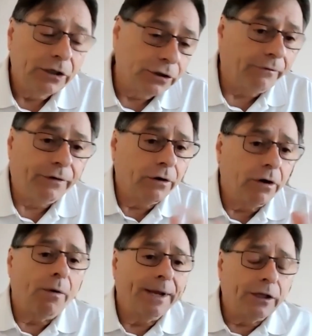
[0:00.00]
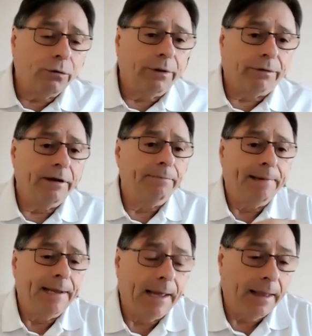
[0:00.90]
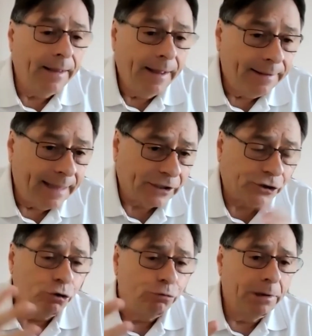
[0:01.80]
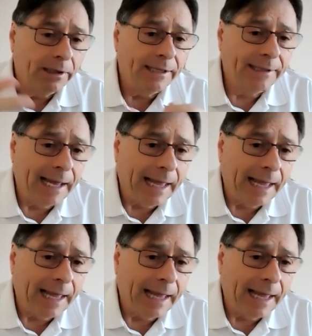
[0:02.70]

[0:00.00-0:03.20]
So if you're going into a 3PL that's $2 billion,